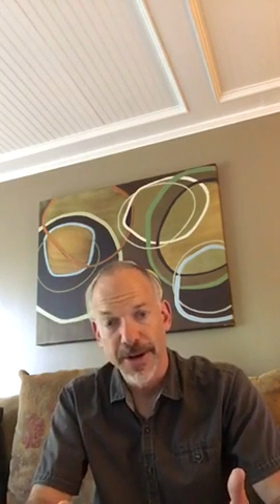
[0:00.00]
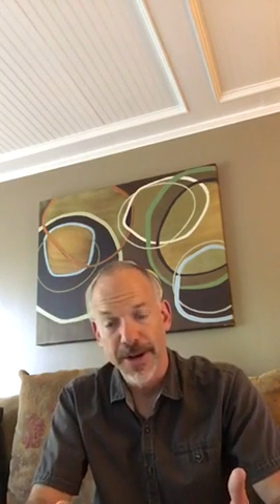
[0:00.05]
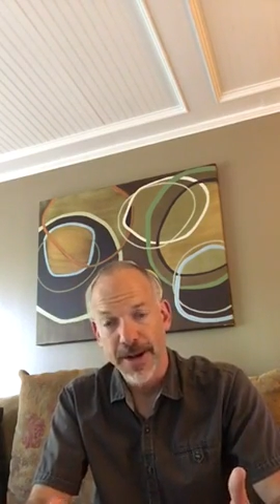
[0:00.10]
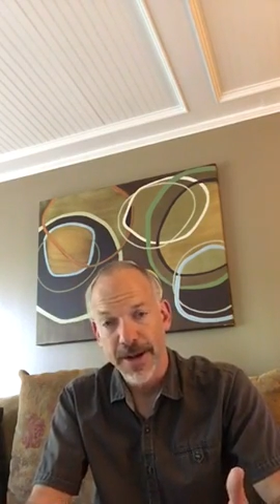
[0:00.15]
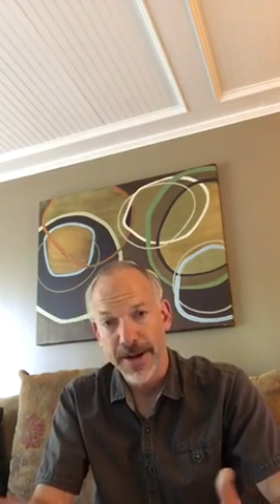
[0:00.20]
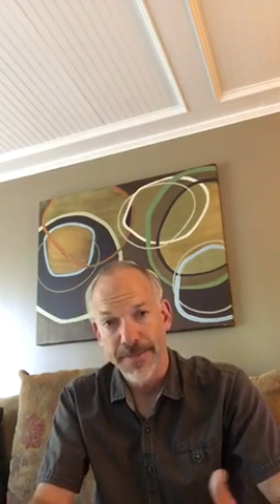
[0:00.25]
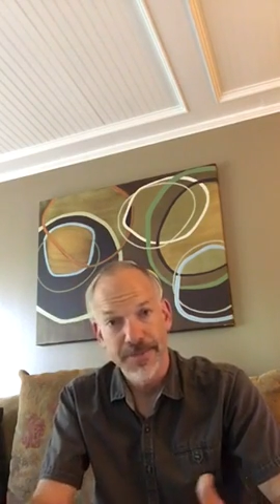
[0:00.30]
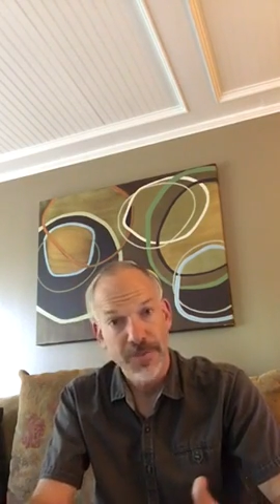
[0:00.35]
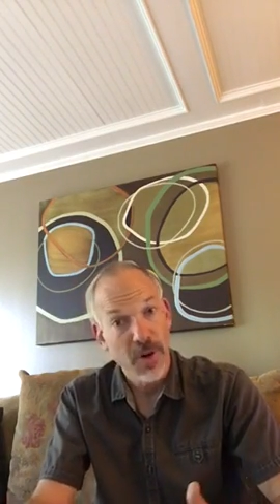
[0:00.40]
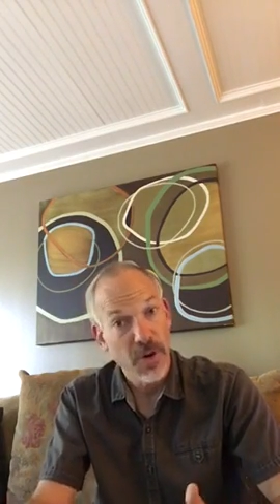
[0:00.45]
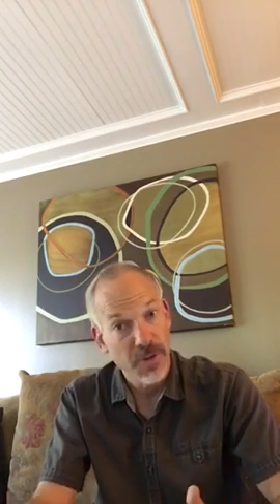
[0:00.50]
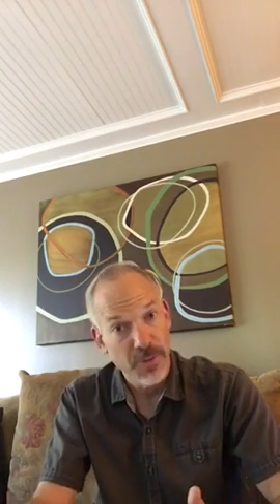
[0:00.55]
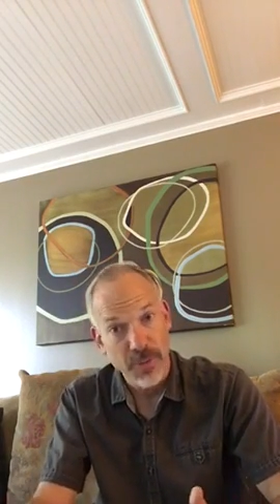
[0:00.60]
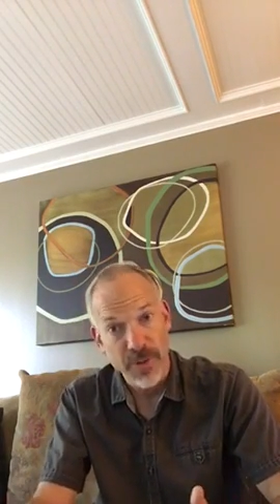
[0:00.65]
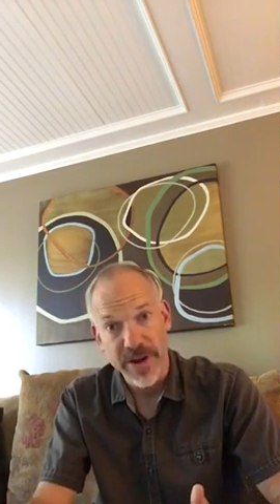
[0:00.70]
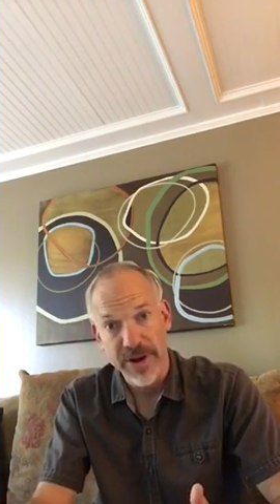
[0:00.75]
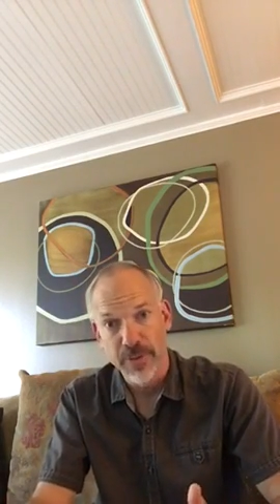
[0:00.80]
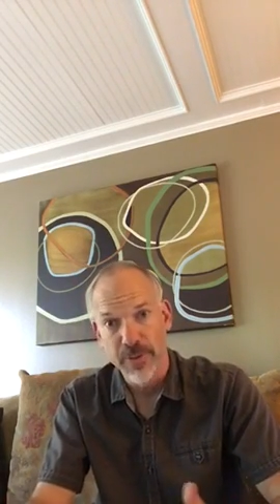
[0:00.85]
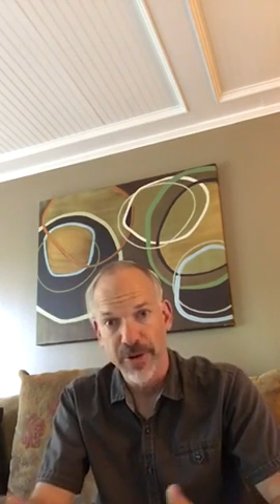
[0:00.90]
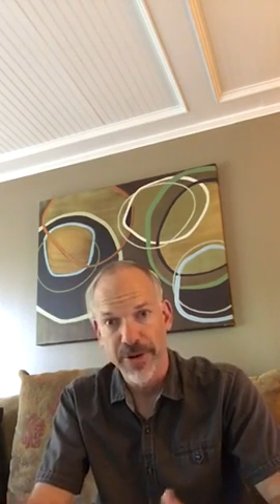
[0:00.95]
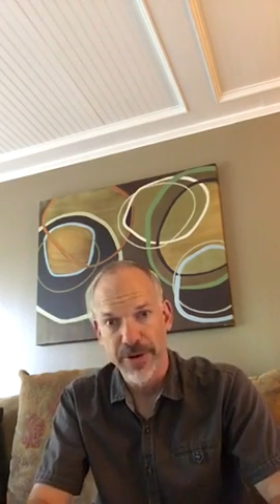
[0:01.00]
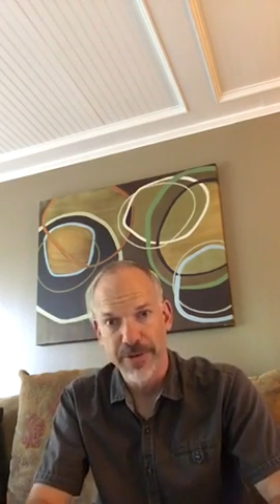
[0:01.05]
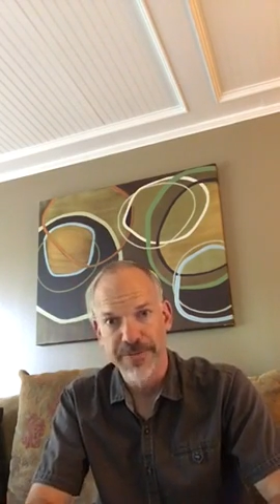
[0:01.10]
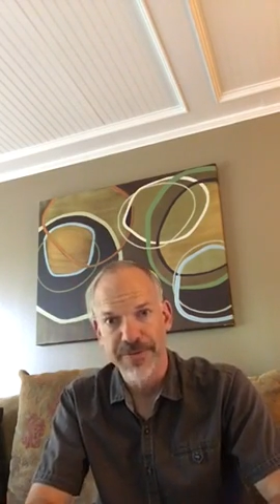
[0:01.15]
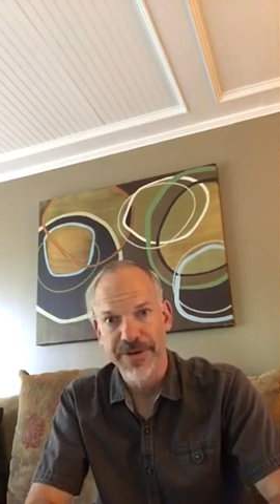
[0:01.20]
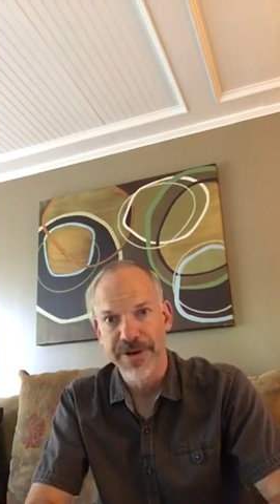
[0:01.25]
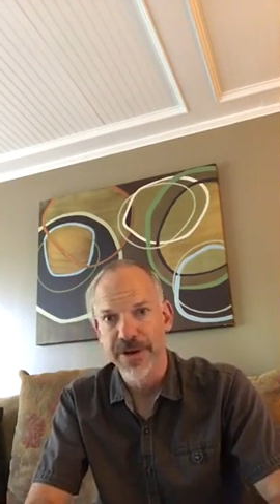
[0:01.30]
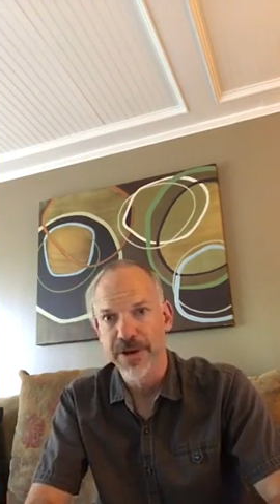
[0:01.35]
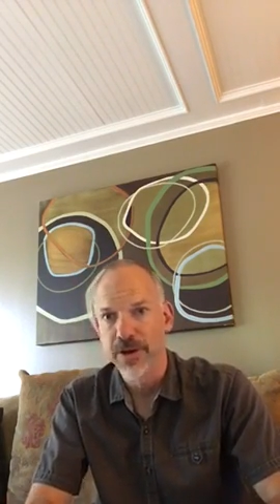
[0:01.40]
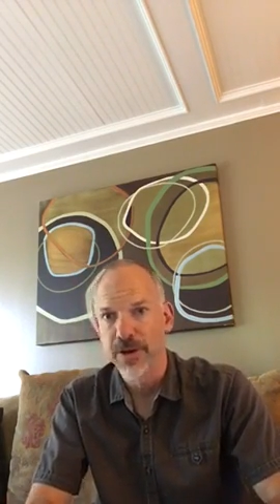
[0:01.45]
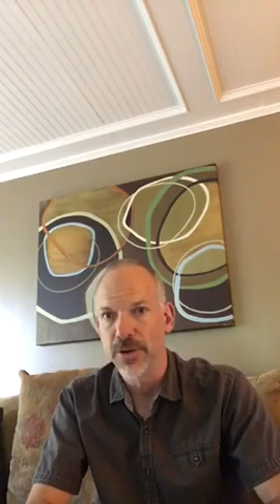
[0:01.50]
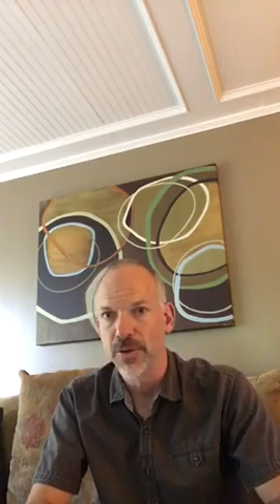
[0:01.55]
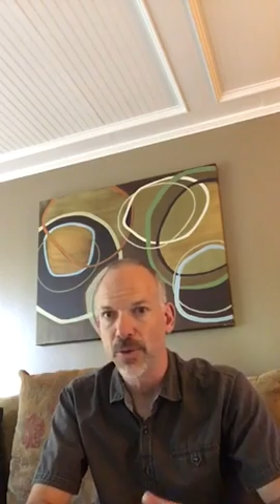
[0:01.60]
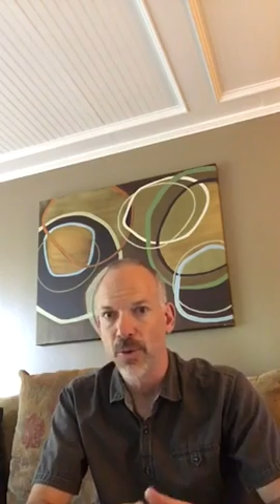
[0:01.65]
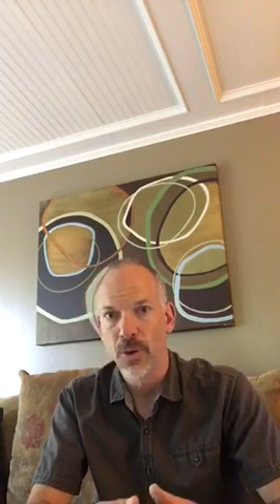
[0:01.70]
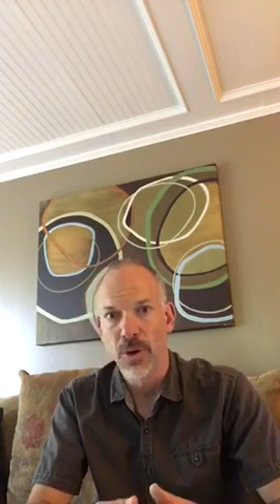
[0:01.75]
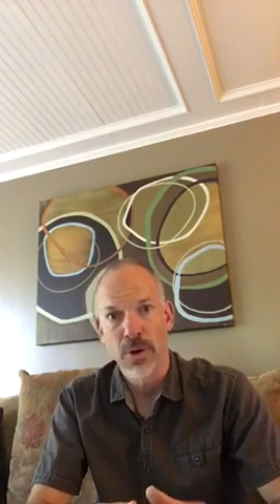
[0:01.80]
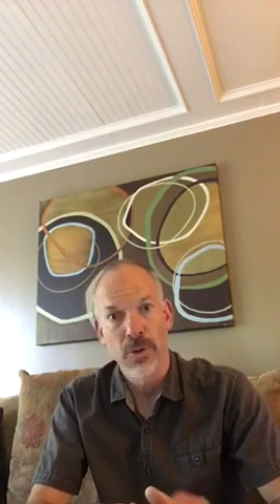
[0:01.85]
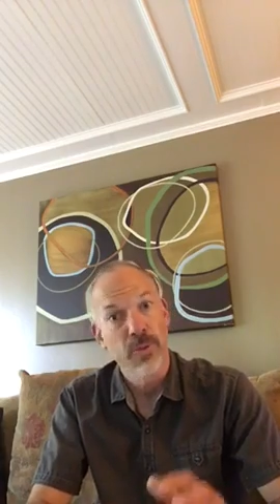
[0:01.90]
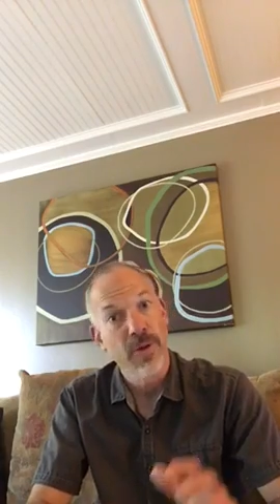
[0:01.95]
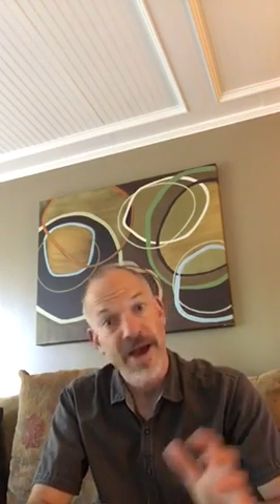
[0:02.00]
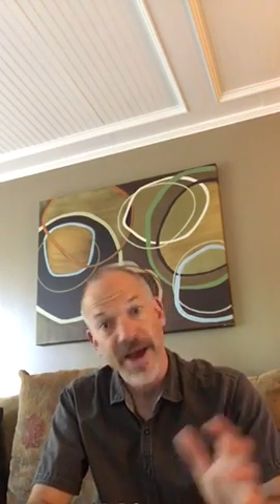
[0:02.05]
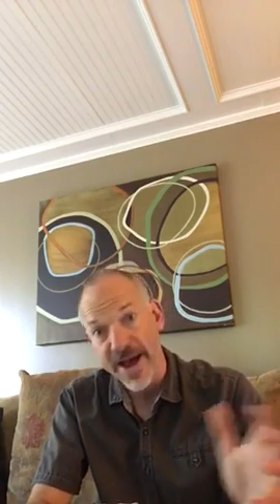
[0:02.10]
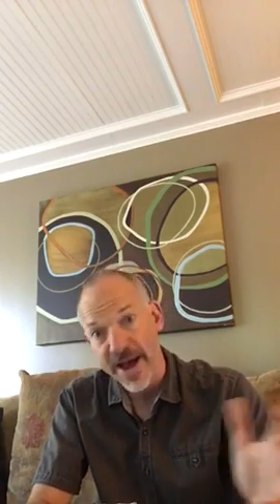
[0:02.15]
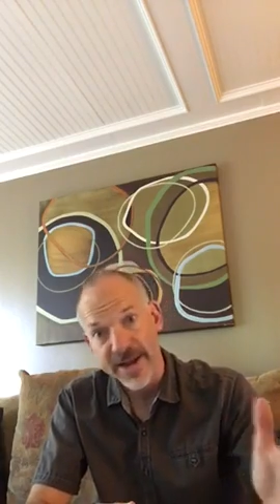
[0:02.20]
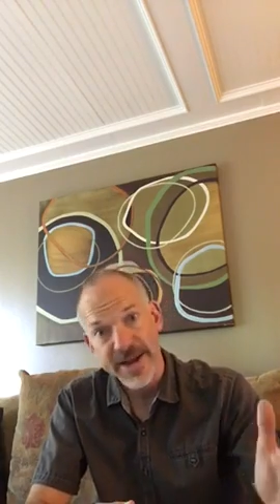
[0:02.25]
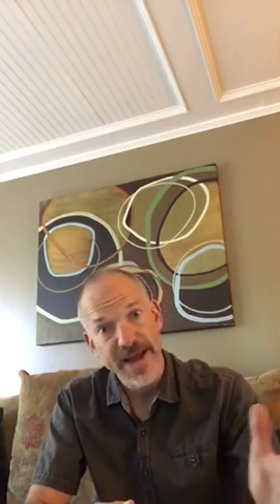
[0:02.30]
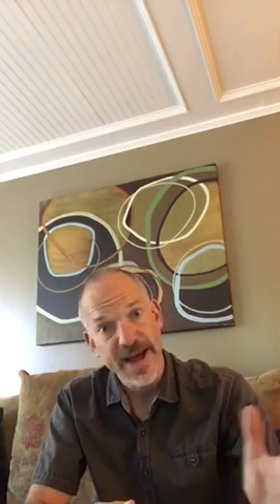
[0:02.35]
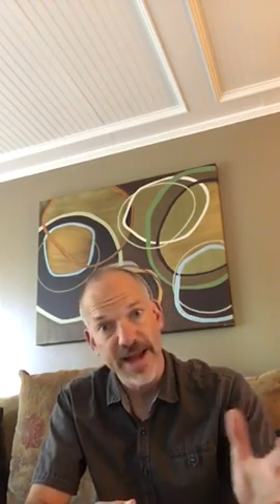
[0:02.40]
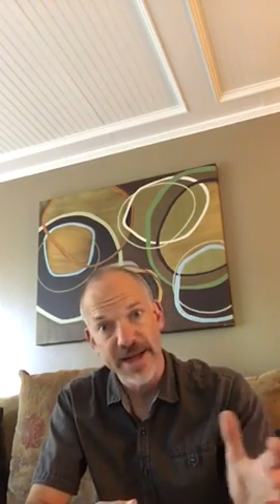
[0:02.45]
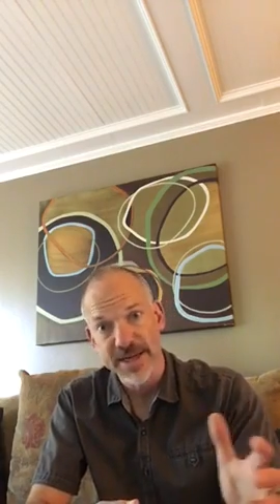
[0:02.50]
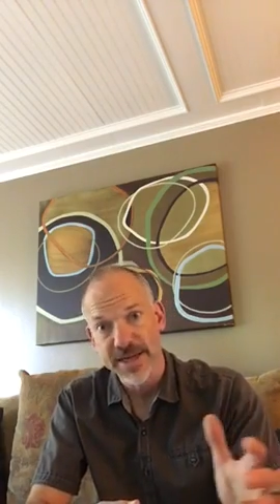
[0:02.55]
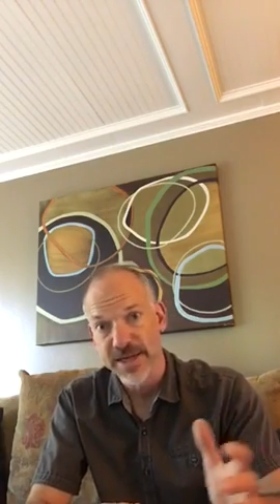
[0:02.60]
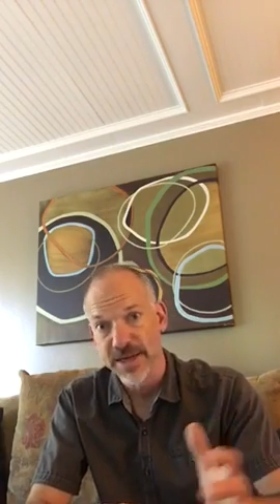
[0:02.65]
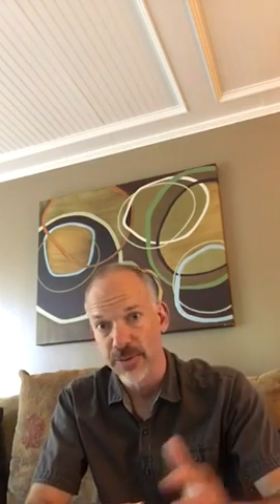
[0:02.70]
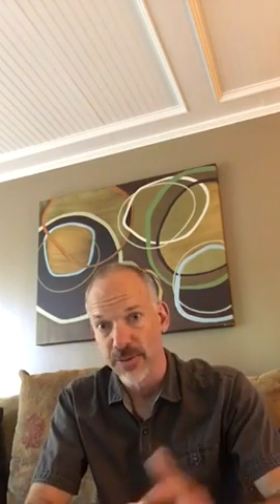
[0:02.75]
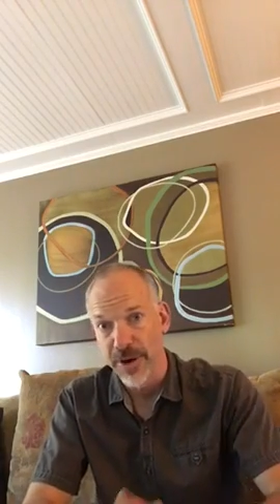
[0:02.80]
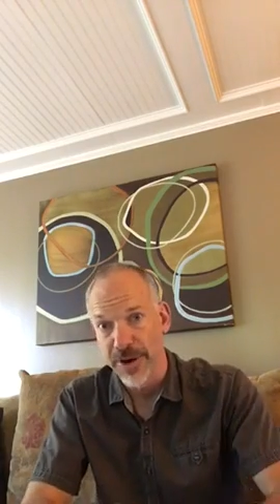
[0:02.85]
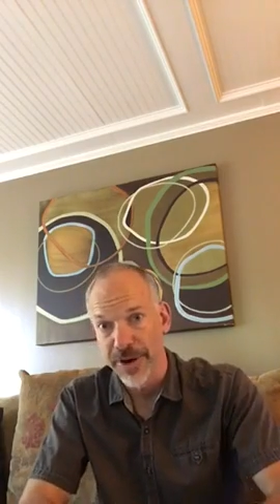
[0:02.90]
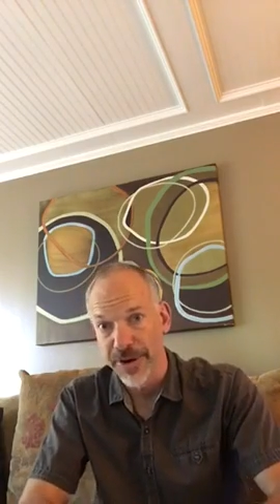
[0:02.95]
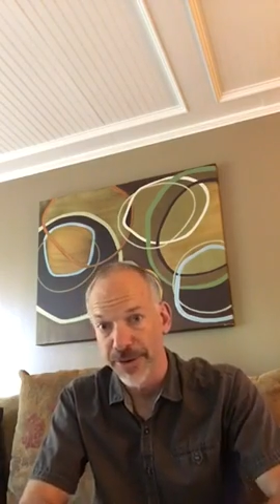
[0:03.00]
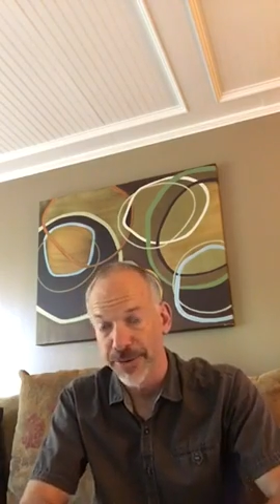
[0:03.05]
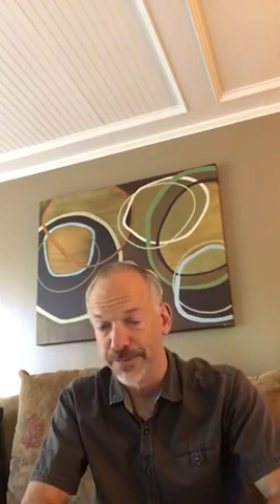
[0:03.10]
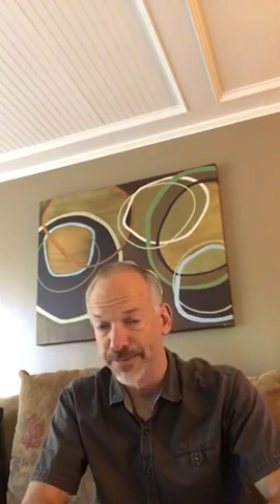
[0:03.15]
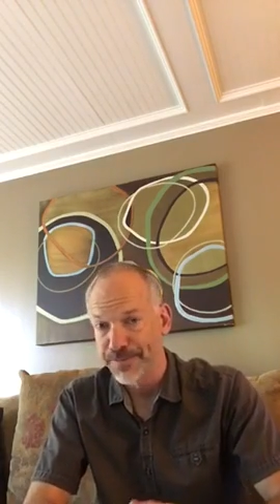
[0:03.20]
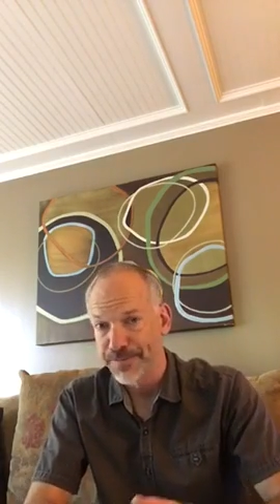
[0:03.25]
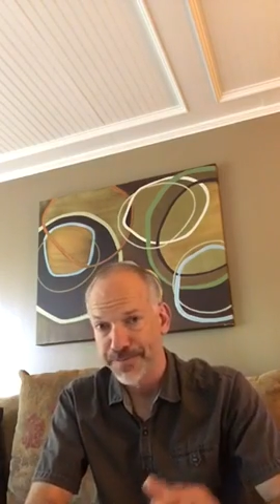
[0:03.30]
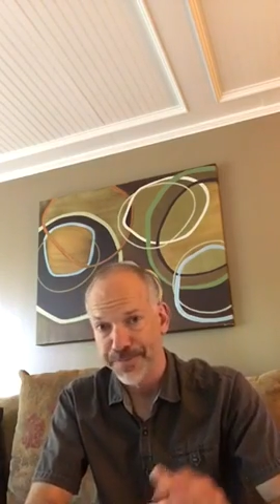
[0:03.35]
on the way to Winterville or way out Tallahassee Road.